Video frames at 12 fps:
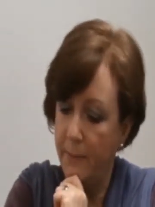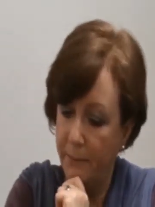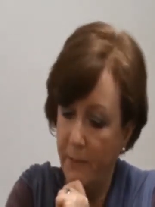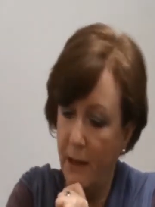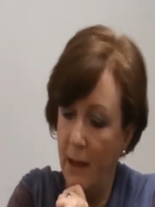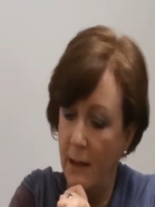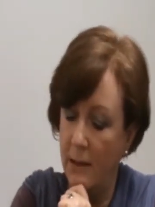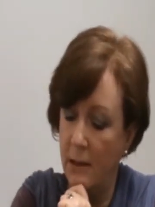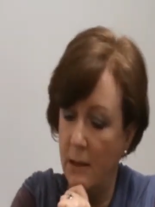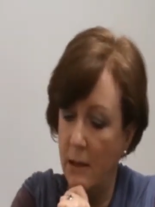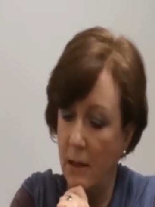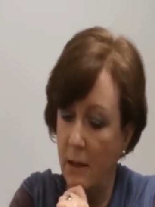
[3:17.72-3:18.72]
and
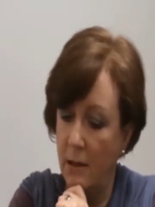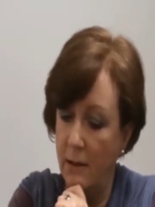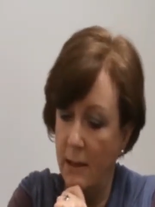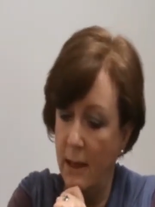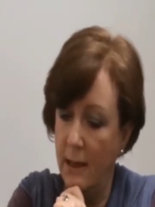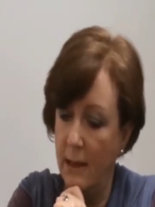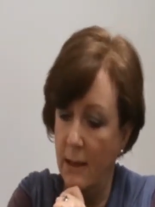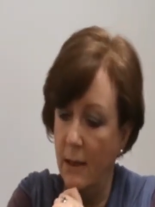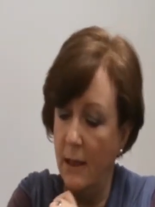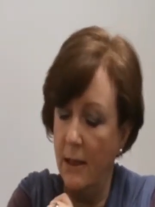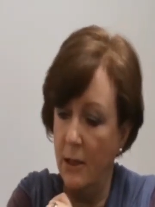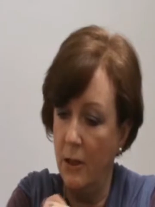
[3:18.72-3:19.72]
taking a
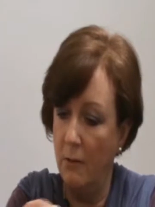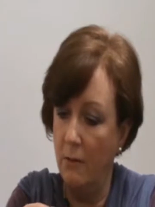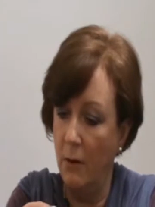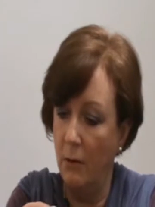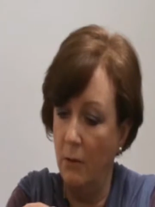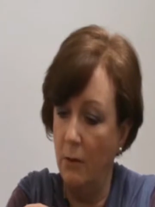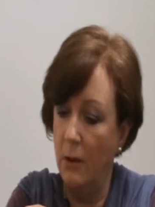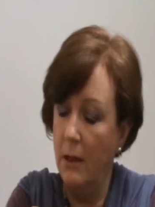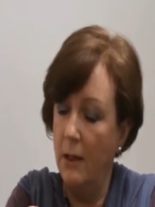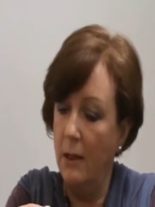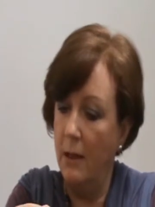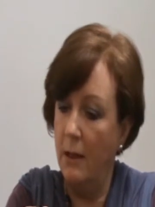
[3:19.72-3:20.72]
leadership role
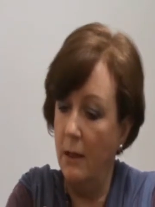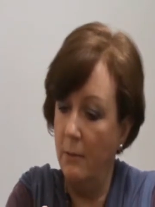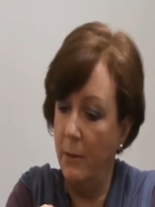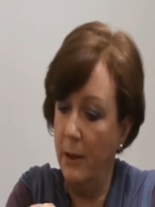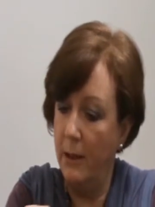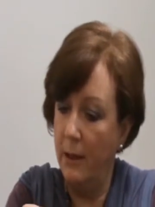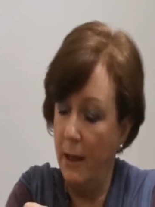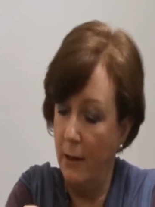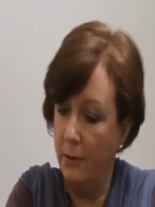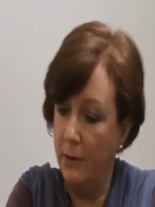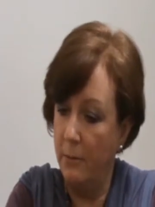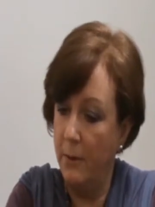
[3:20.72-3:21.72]
in bringing health to
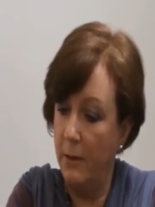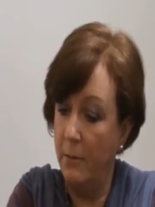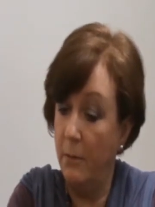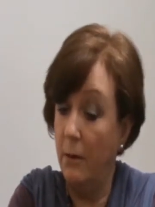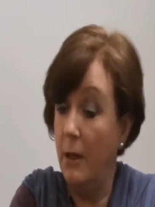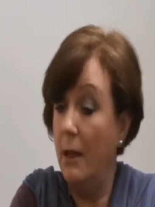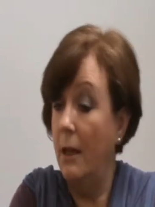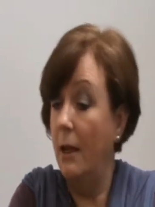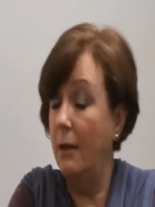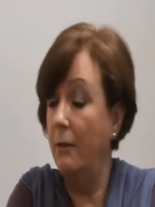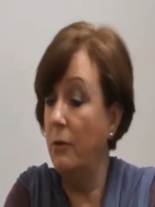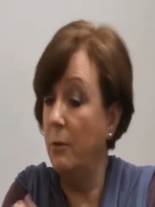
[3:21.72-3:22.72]
people. And of
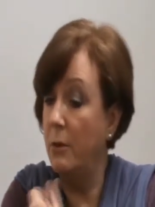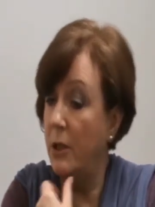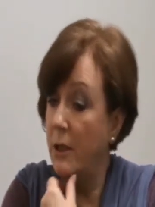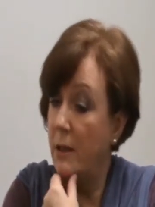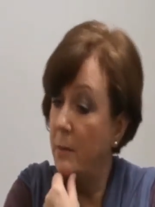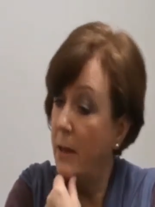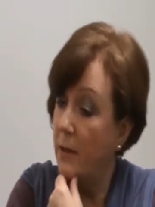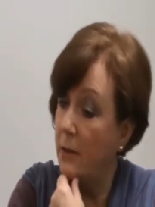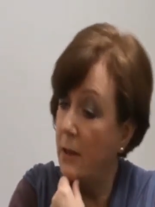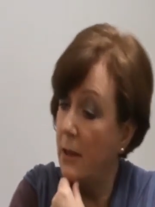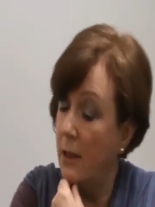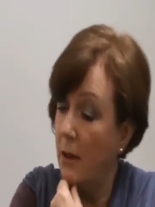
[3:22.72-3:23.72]
course we're just about to see
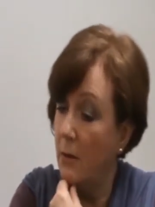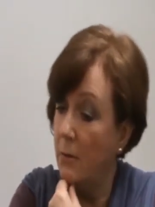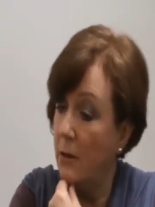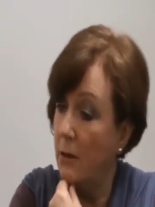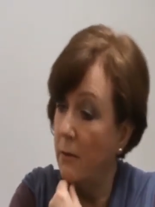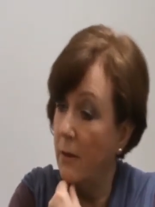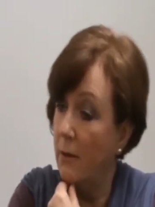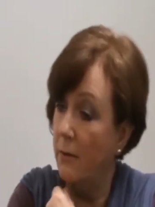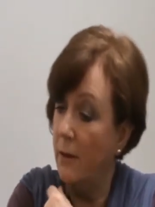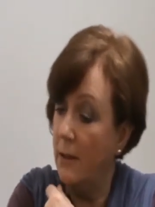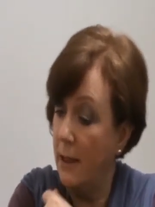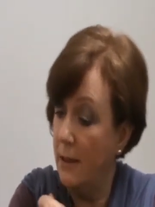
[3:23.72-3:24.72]
the opening of a
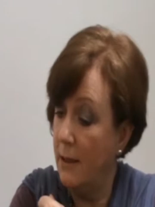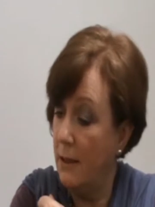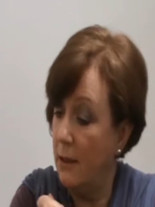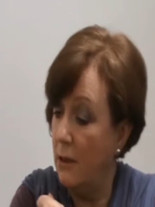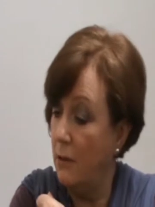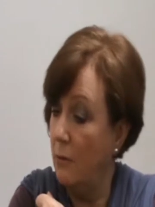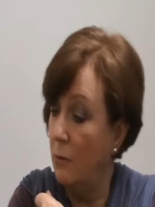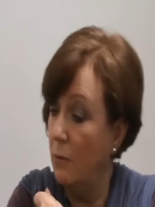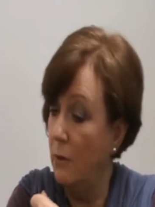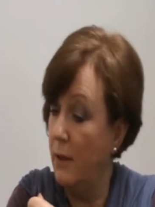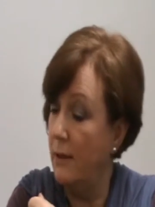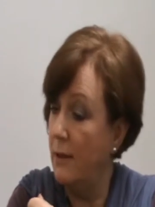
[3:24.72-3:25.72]
fantastic new walk-in
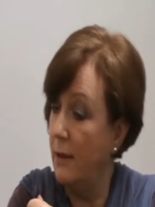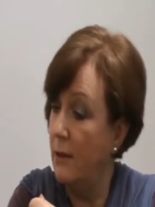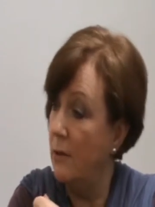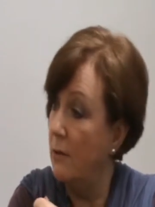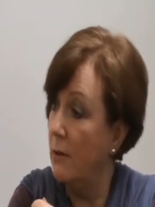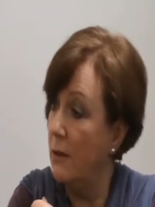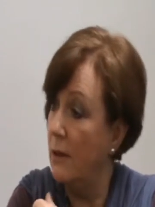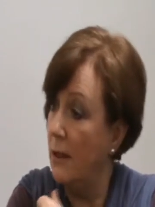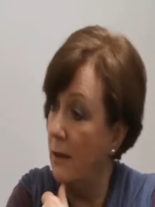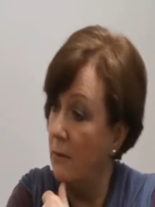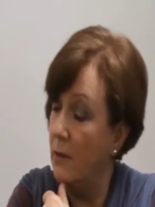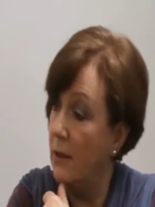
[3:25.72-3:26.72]
centre in the town
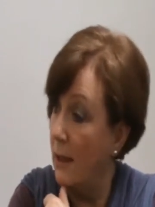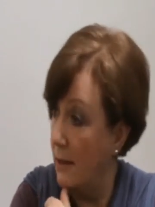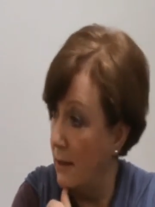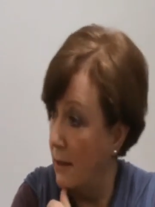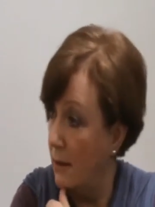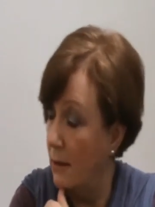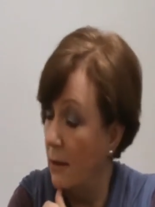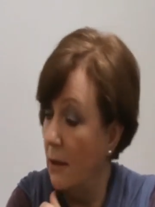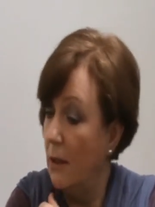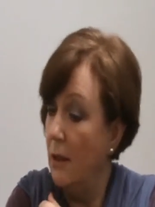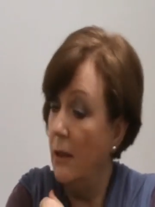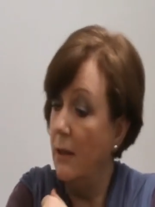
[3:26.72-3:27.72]
centre
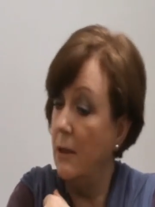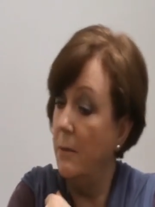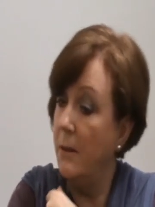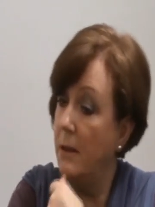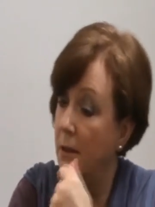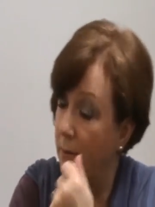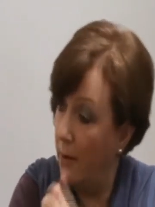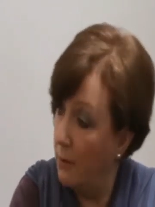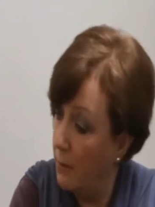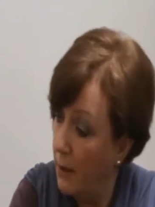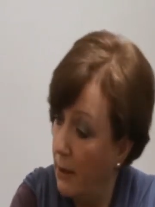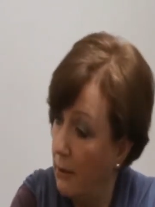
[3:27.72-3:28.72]
that's being developed by
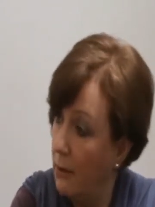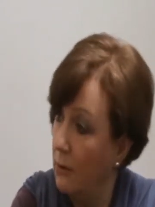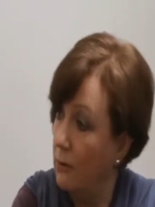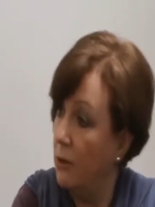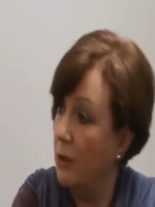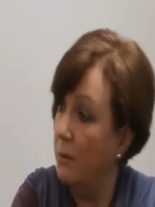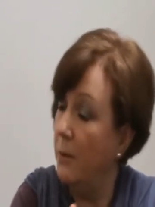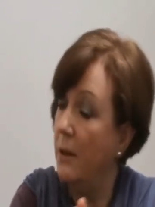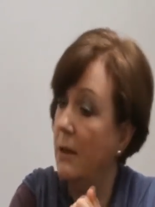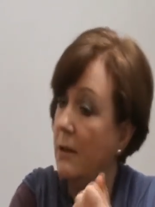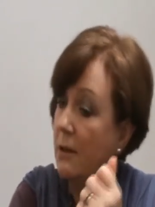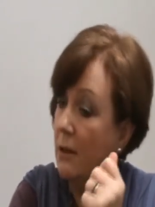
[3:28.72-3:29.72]
our local GPs
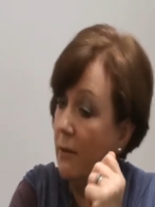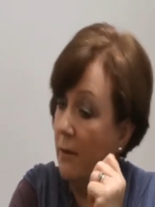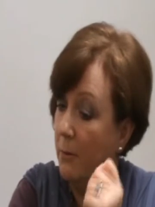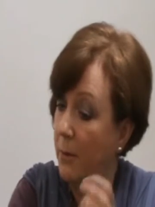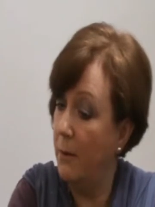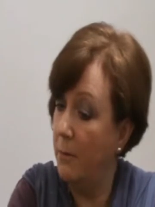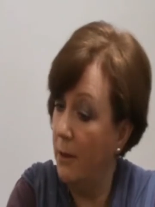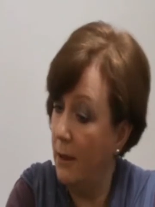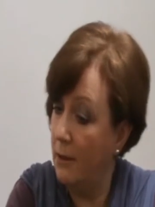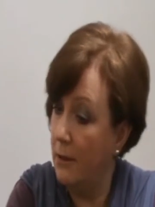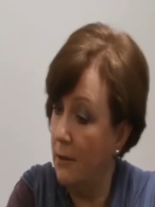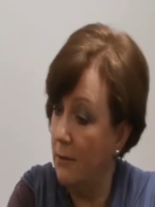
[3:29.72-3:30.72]
to give people
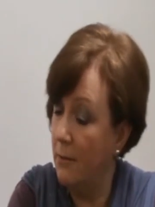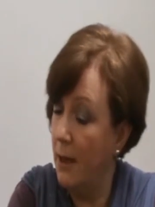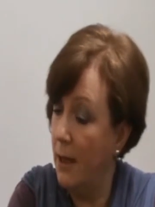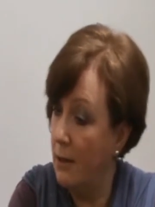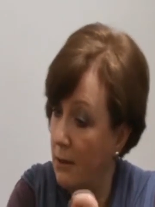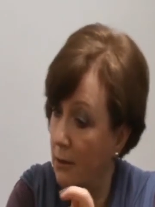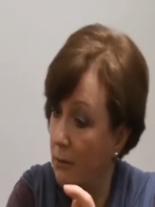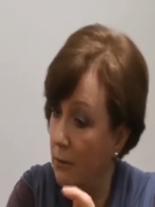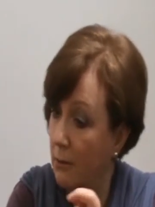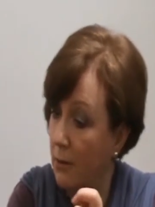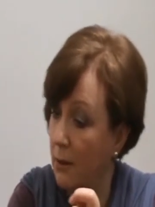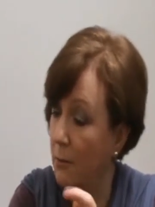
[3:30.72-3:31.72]
access from 8 in
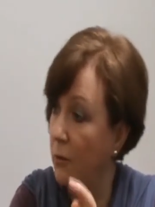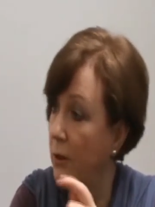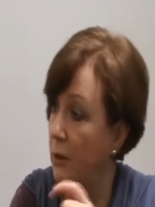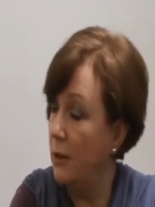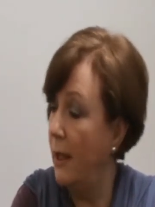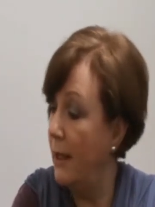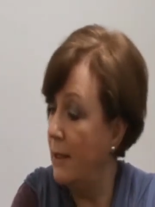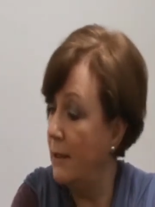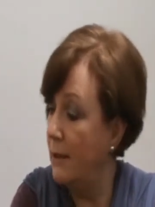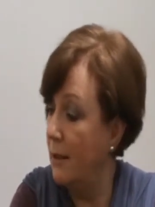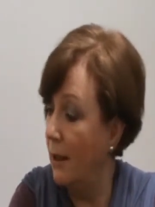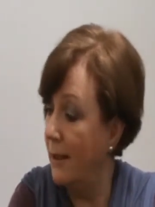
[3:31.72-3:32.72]
the morning to 8 at
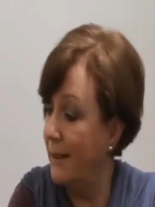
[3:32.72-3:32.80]
night.